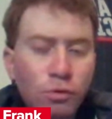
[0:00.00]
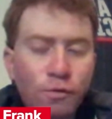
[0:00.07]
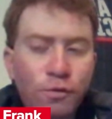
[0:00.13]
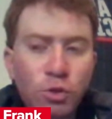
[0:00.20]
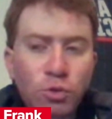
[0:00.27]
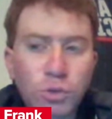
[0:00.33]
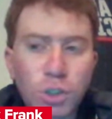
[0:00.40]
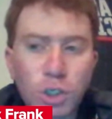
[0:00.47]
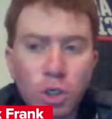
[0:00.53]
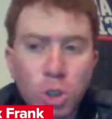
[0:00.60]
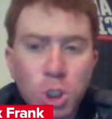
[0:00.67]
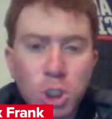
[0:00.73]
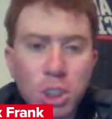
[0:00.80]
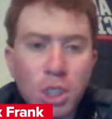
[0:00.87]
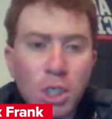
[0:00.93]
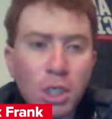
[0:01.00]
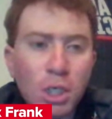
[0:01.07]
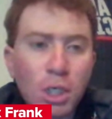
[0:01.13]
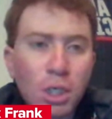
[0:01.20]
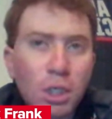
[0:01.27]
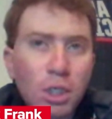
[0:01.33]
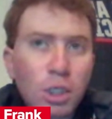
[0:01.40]
few years,
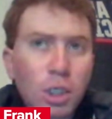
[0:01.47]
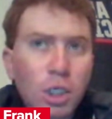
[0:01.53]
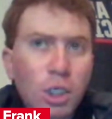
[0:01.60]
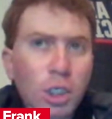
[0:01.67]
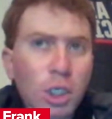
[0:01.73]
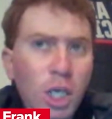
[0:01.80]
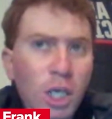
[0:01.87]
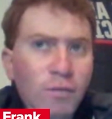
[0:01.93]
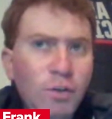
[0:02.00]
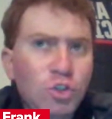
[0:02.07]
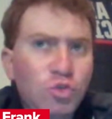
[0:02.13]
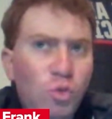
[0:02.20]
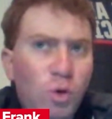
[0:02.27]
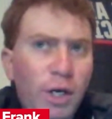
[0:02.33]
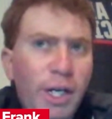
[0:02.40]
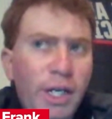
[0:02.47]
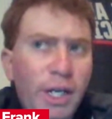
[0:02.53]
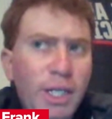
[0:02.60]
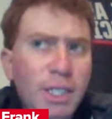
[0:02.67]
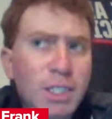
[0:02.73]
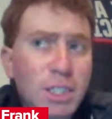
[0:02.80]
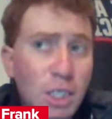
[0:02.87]
even
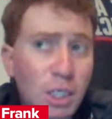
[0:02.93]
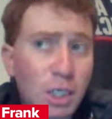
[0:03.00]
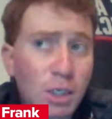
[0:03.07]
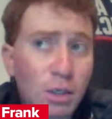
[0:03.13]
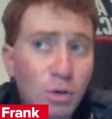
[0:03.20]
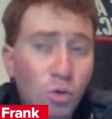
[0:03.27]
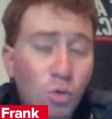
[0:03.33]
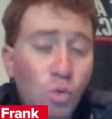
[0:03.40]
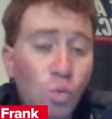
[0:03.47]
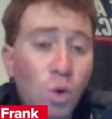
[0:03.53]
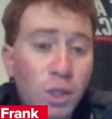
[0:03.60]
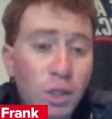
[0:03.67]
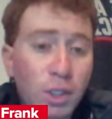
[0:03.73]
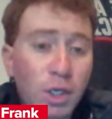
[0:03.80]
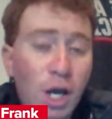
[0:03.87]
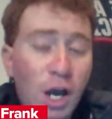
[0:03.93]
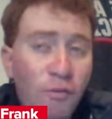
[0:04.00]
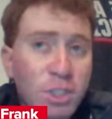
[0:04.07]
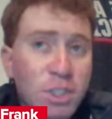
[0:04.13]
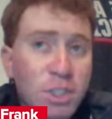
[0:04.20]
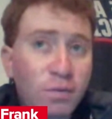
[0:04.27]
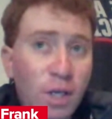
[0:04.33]
2019, when the
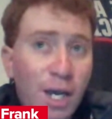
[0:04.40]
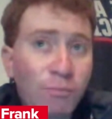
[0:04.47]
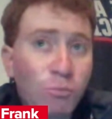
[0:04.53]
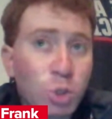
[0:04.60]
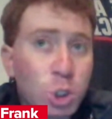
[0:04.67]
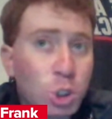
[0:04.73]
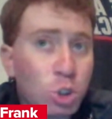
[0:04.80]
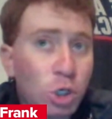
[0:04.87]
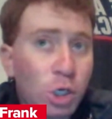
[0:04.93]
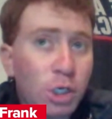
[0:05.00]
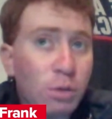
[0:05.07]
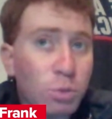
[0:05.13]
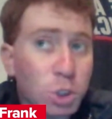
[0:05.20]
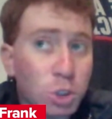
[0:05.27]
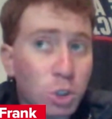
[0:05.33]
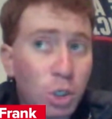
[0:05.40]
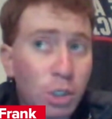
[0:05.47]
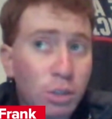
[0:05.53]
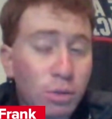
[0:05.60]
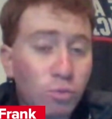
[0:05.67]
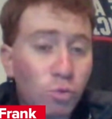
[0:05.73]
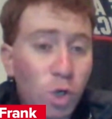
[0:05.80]
offensive line was good, it was
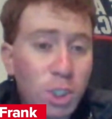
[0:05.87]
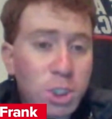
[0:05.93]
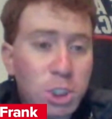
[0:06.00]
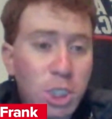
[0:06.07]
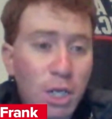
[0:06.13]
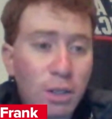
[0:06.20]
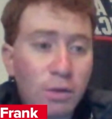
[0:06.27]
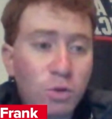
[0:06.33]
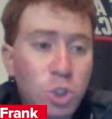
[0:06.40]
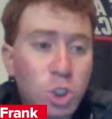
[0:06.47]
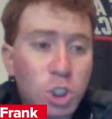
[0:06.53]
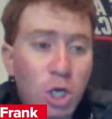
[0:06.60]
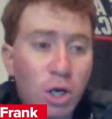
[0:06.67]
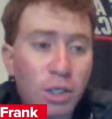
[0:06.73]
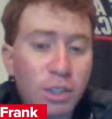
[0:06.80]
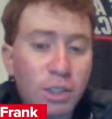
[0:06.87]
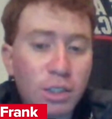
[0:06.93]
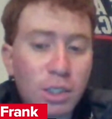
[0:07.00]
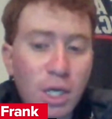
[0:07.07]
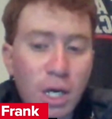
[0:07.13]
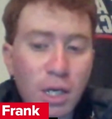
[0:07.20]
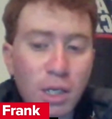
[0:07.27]
good. Once you saw in
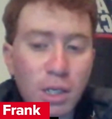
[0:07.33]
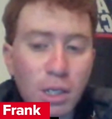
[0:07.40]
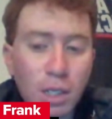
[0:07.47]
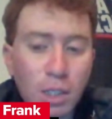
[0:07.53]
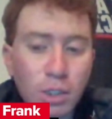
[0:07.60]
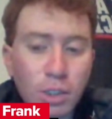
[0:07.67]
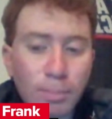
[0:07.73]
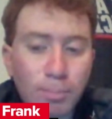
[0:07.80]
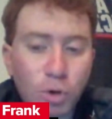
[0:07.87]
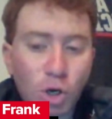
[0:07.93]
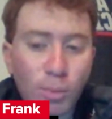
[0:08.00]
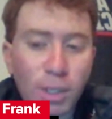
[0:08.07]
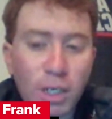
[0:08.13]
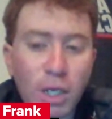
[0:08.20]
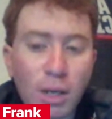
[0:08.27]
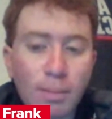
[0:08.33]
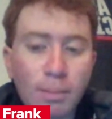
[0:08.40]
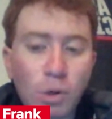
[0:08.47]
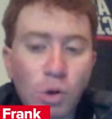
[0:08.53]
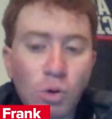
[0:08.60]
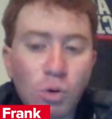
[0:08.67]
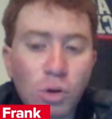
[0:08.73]
the Birmingham
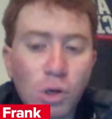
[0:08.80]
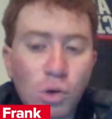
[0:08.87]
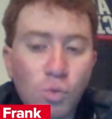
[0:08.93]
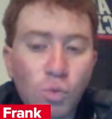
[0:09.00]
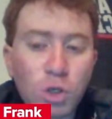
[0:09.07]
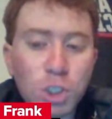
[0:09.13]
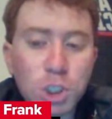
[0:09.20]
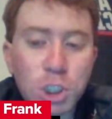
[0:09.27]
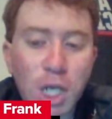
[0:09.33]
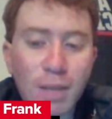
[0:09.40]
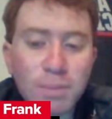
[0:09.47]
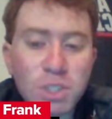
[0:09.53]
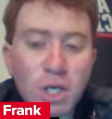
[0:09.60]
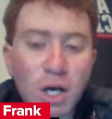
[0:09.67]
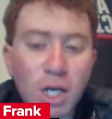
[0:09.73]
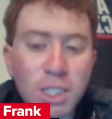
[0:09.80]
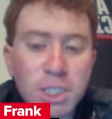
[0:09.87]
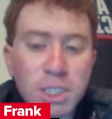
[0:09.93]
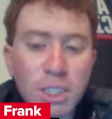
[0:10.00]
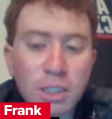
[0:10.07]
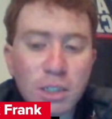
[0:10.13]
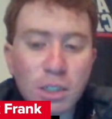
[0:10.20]
Bowl, when James
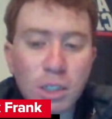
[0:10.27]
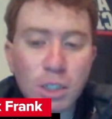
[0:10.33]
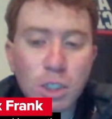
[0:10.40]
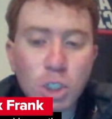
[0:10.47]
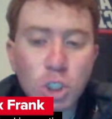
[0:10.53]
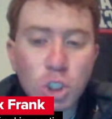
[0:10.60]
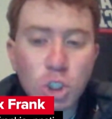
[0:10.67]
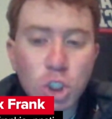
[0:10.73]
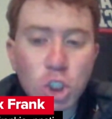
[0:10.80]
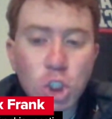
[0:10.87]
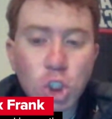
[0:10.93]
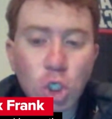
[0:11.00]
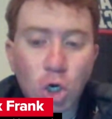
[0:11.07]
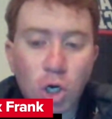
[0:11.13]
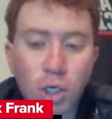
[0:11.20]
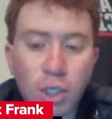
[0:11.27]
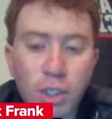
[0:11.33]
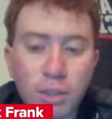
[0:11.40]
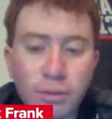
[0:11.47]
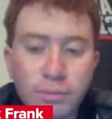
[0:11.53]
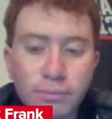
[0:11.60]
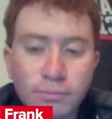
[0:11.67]
Hudson
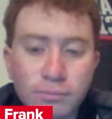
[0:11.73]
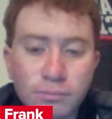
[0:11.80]
started